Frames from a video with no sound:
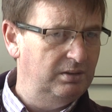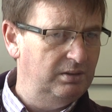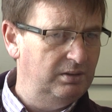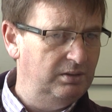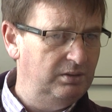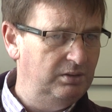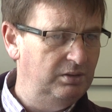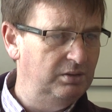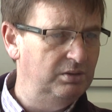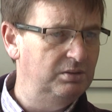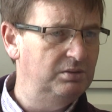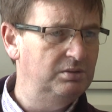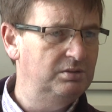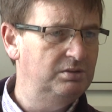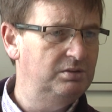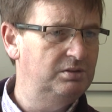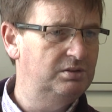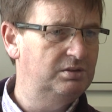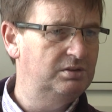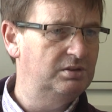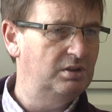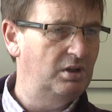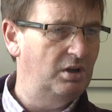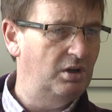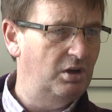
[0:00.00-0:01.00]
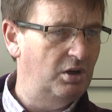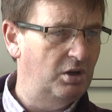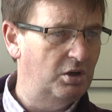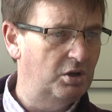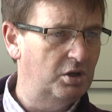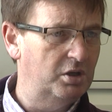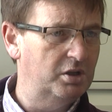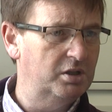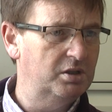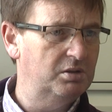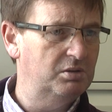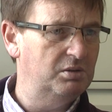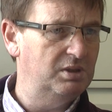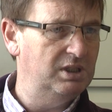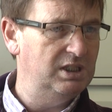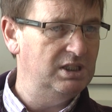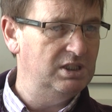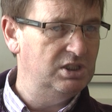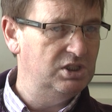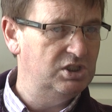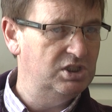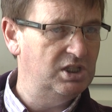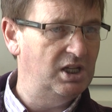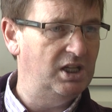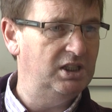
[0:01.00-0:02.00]
used
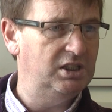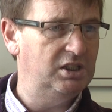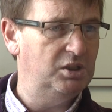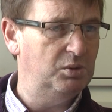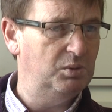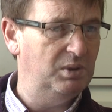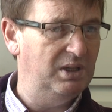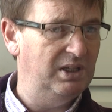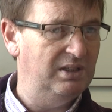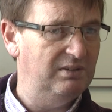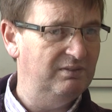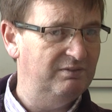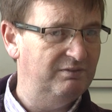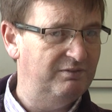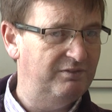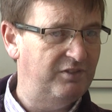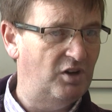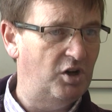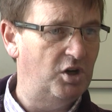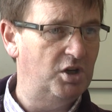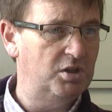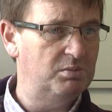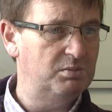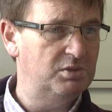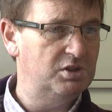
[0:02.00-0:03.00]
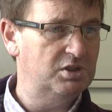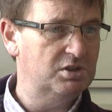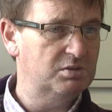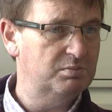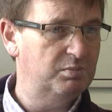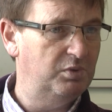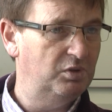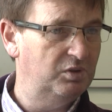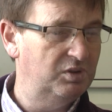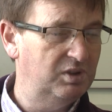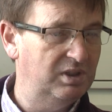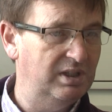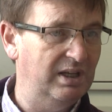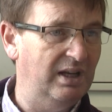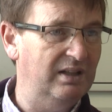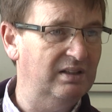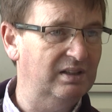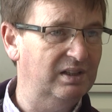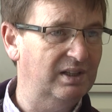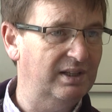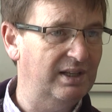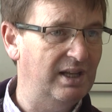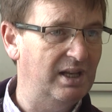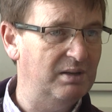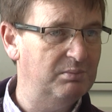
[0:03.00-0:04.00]
ordinary, genuine farmers, both
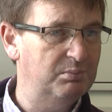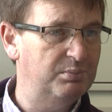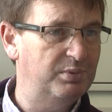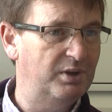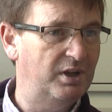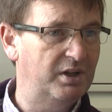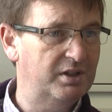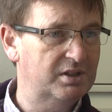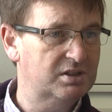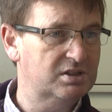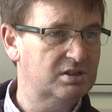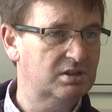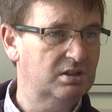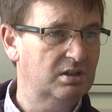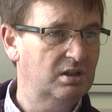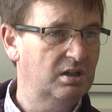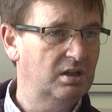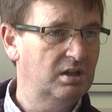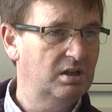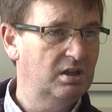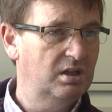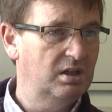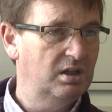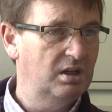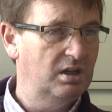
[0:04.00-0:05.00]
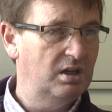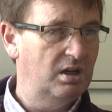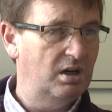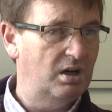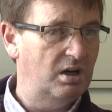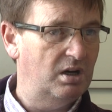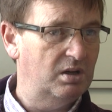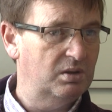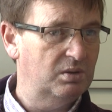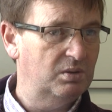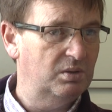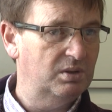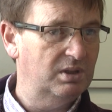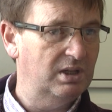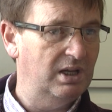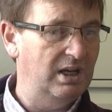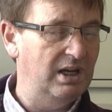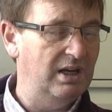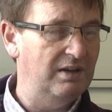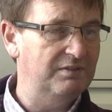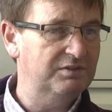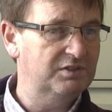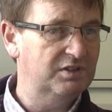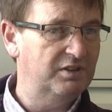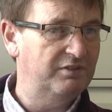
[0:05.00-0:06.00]
Catholic and Protestant, are going to
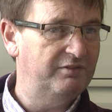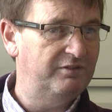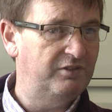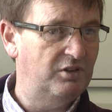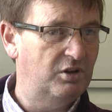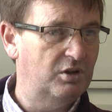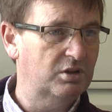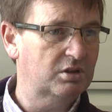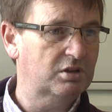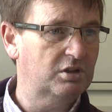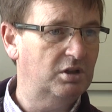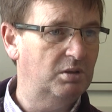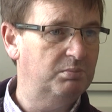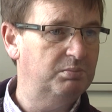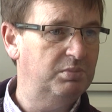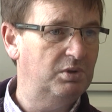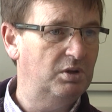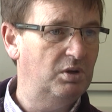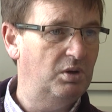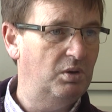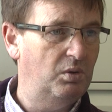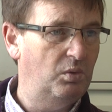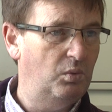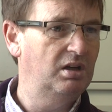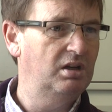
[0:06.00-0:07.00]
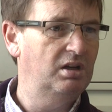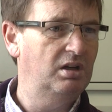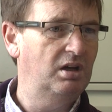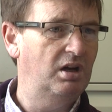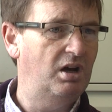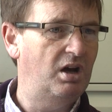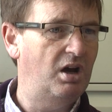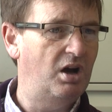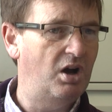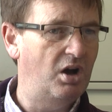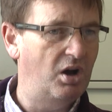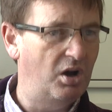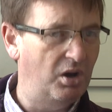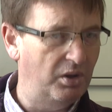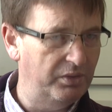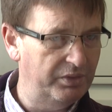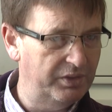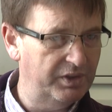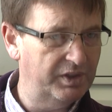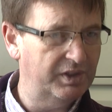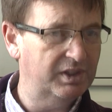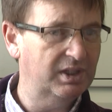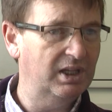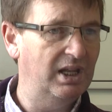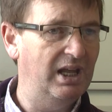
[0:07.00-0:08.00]
have to fork up
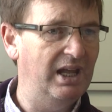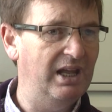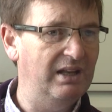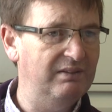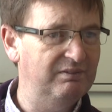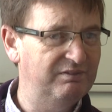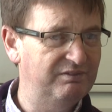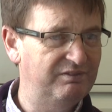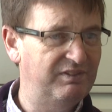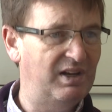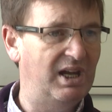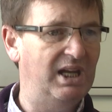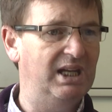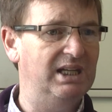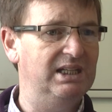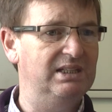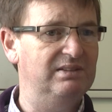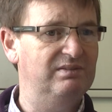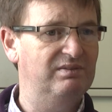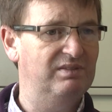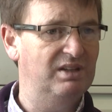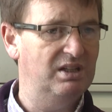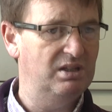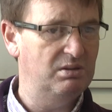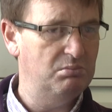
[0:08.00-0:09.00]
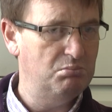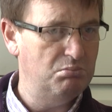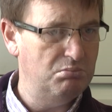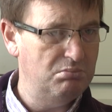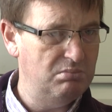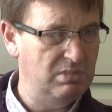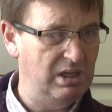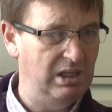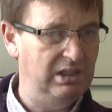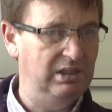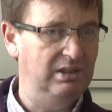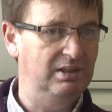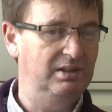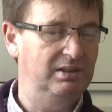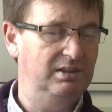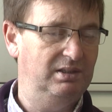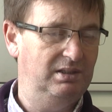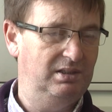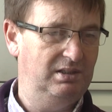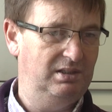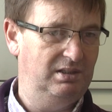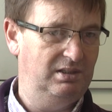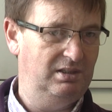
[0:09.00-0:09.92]
105 million.